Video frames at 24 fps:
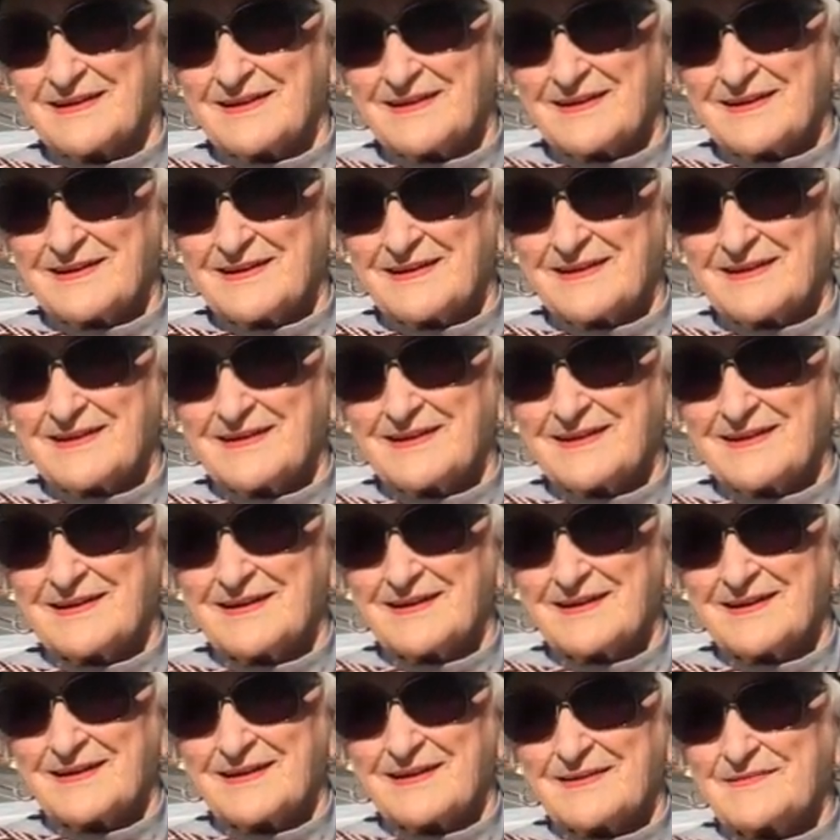Any
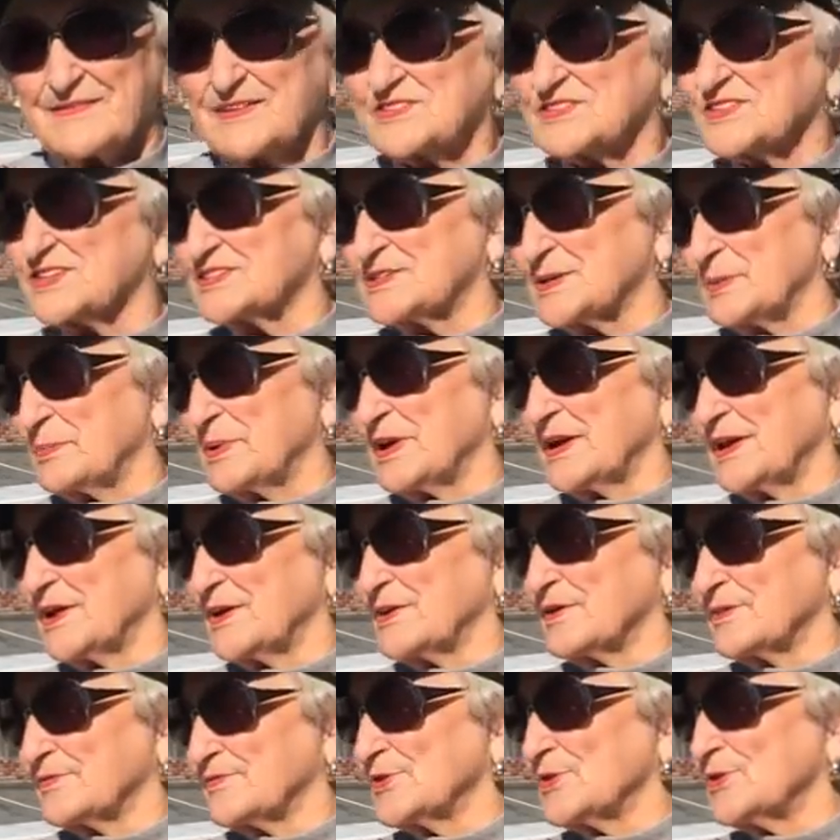other fun This is stories? a big
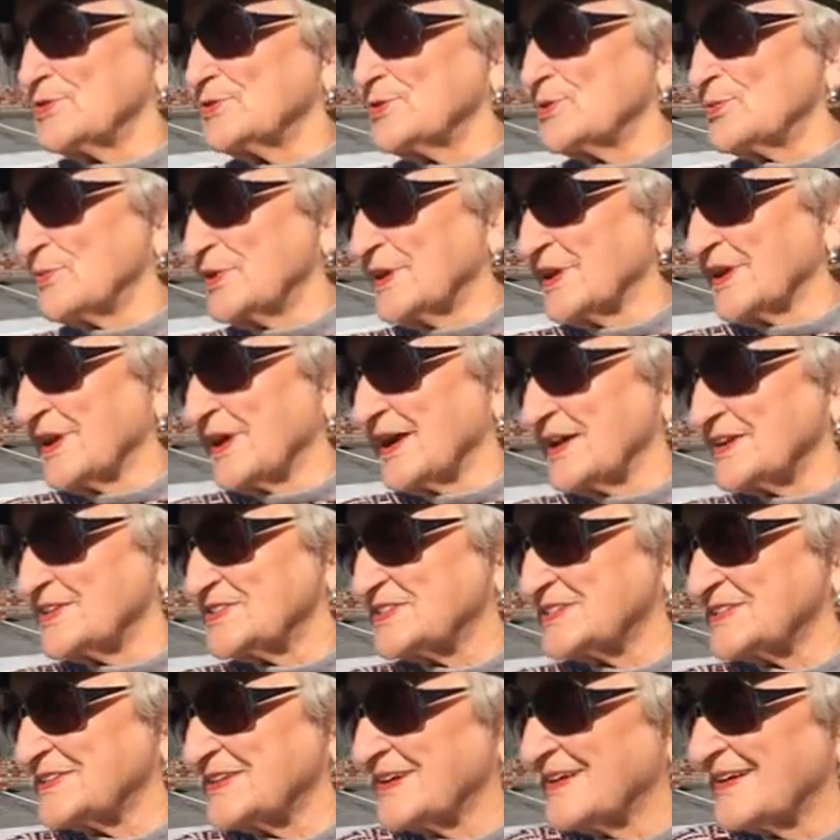interview, you
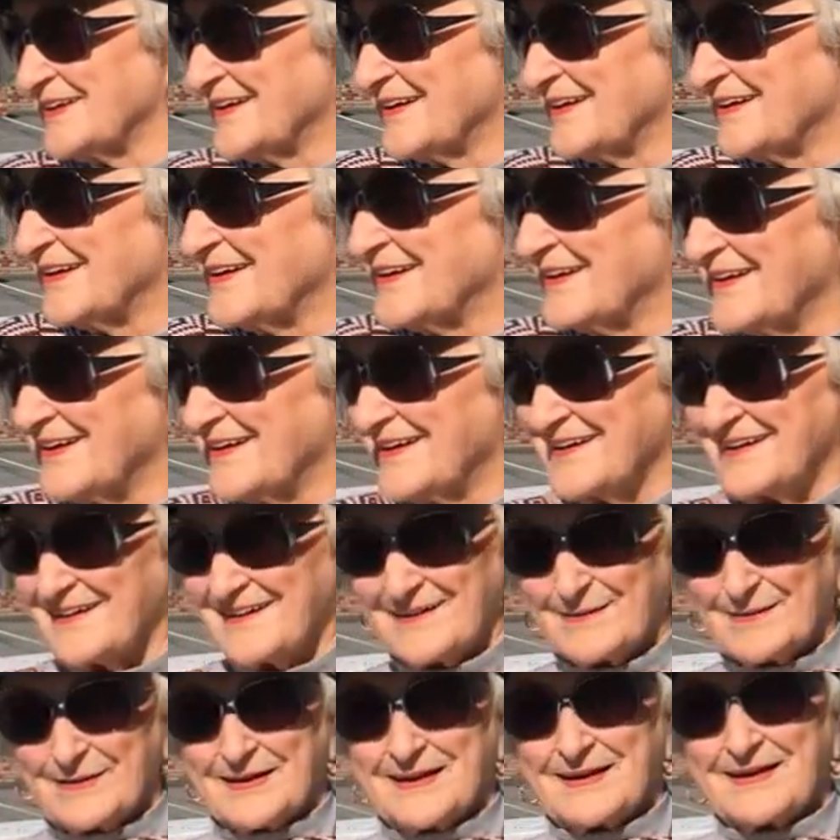realize.
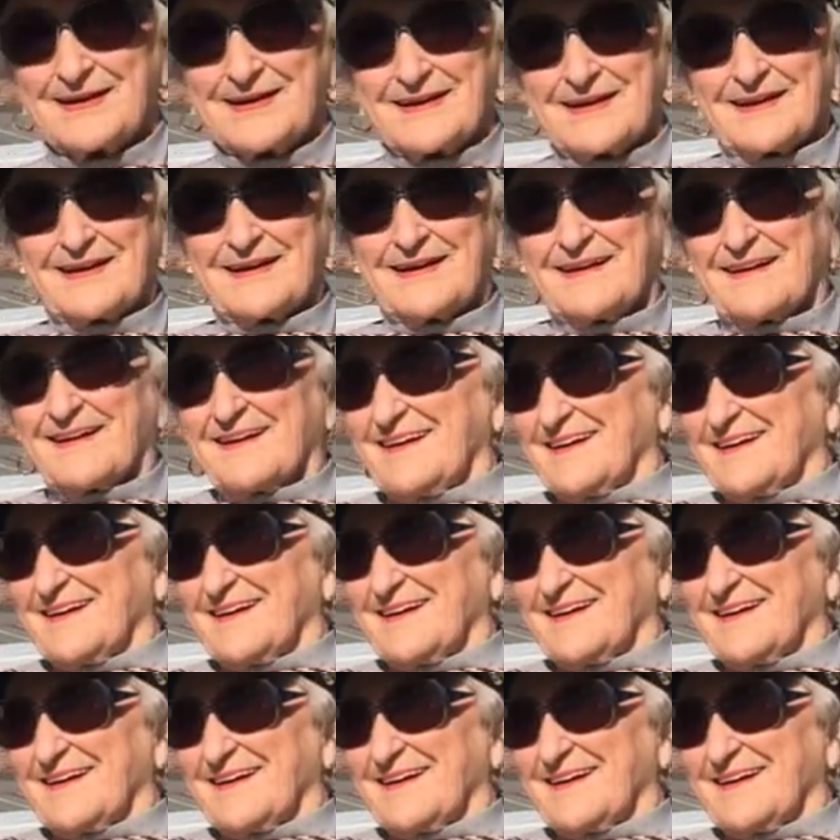Any, uh,